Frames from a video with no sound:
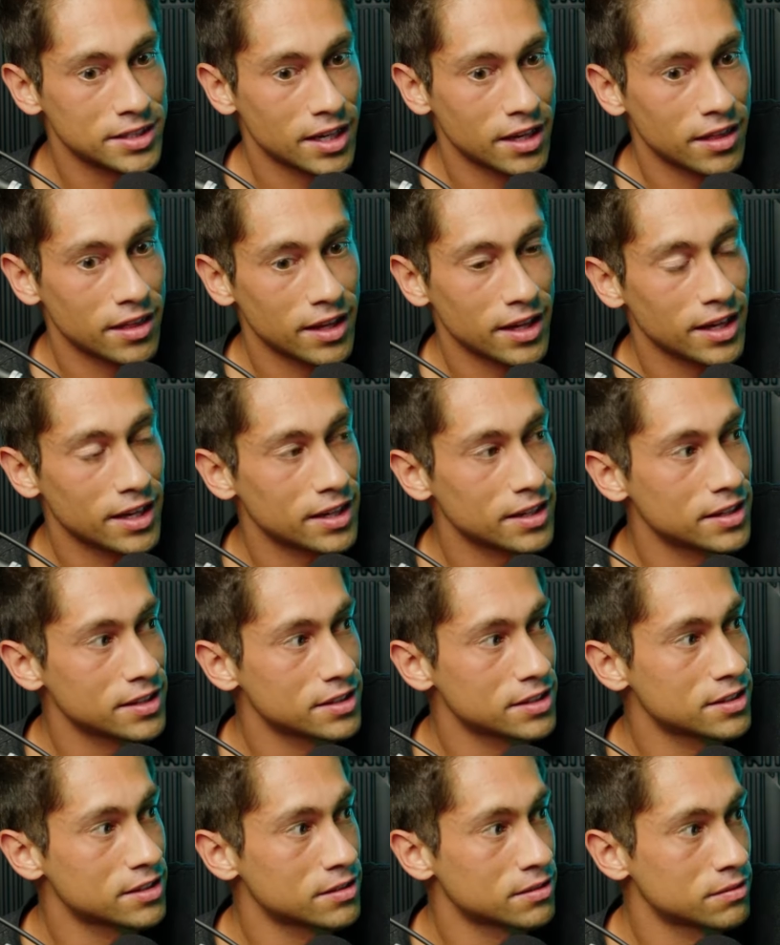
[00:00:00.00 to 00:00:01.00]
I think
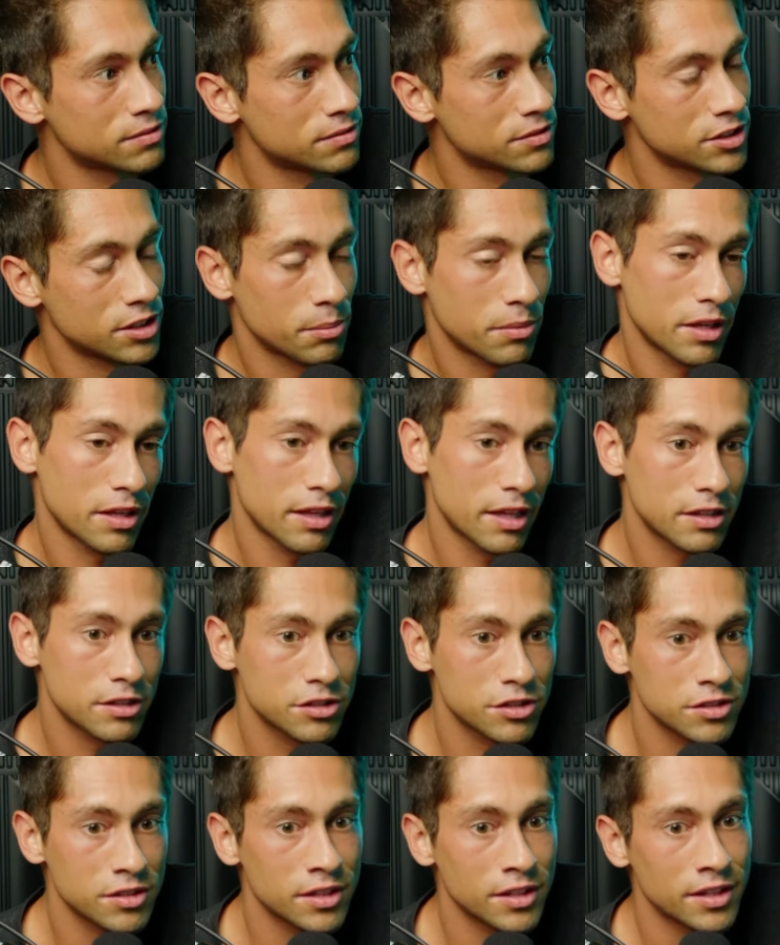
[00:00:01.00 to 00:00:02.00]
is something
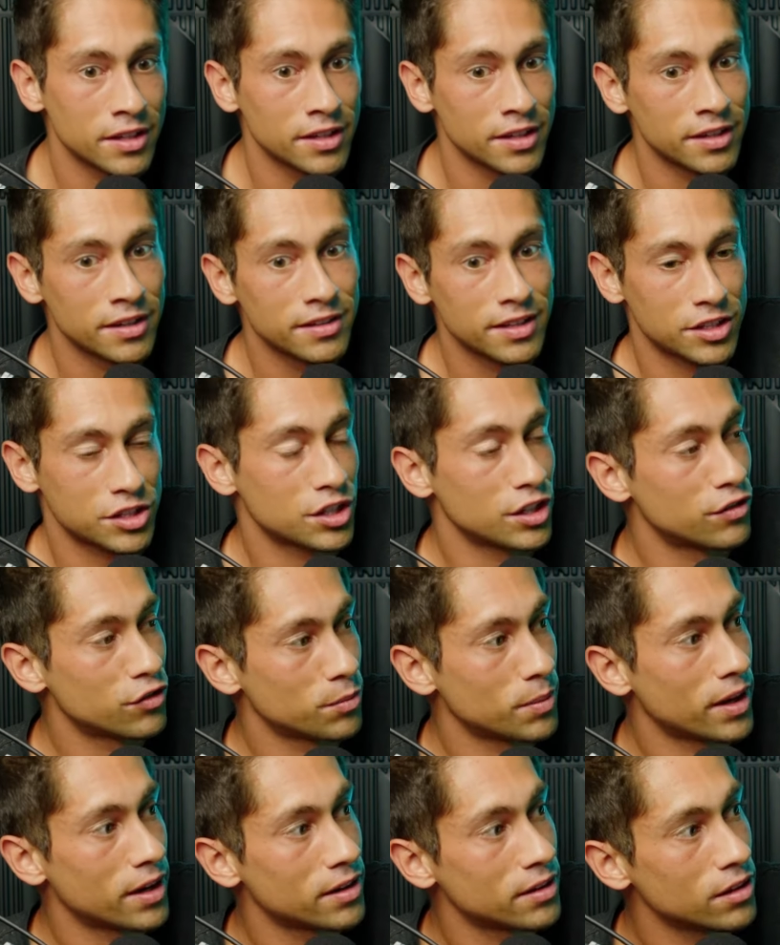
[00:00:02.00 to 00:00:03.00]
that's good for
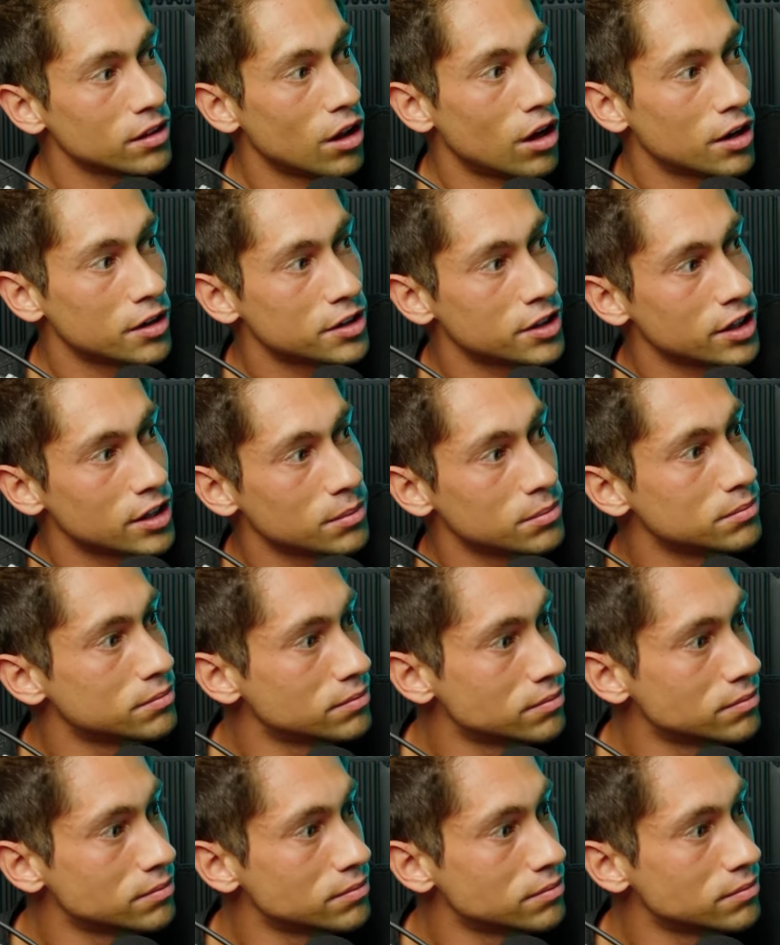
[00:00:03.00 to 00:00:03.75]
my long term.